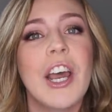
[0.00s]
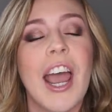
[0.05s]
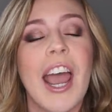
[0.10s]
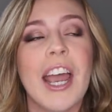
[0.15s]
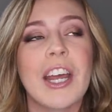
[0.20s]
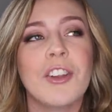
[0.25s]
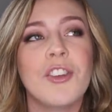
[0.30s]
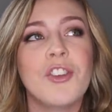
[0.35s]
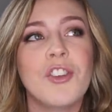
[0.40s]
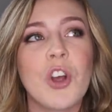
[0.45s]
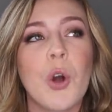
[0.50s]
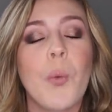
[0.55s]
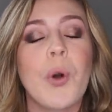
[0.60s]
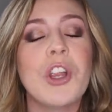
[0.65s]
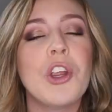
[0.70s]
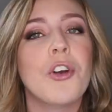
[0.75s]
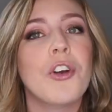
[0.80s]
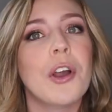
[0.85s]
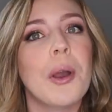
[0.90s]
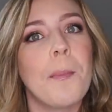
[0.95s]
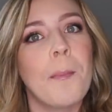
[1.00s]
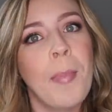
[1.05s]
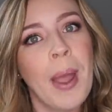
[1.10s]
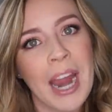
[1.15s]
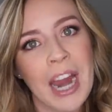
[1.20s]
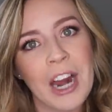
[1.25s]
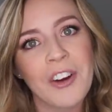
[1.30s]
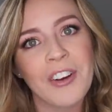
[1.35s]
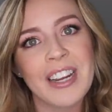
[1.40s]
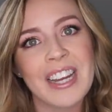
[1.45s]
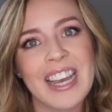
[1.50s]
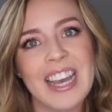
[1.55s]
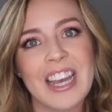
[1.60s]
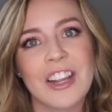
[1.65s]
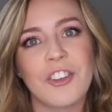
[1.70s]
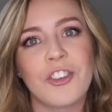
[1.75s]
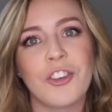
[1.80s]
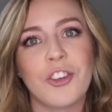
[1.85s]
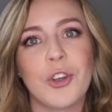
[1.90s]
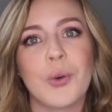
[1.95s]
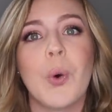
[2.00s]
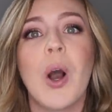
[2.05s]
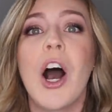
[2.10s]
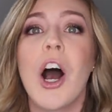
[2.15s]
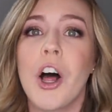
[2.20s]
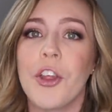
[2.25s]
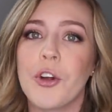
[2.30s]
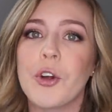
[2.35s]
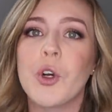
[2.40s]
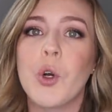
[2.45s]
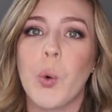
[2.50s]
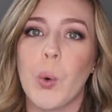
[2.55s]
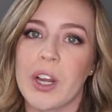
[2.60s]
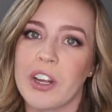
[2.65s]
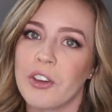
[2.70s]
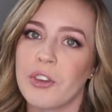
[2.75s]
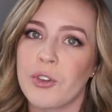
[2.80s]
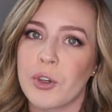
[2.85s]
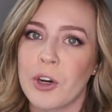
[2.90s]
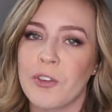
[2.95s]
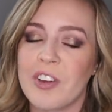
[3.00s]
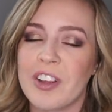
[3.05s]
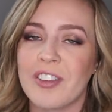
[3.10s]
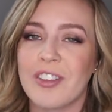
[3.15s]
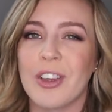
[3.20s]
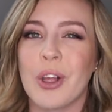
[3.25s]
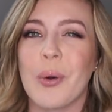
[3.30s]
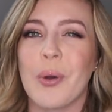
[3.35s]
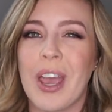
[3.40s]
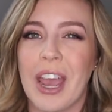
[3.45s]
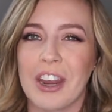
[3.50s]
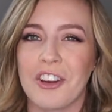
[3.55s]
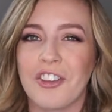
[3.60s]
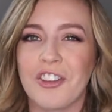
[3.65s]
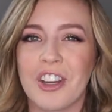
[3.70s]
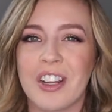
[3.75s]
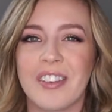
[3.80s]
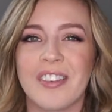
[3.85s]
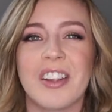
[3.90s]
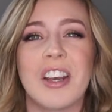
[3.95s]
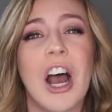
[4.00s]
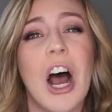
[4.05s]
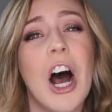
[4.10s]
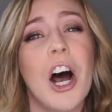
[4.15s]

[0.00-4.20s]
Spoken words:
And so when you're comparing it to other quick service locations and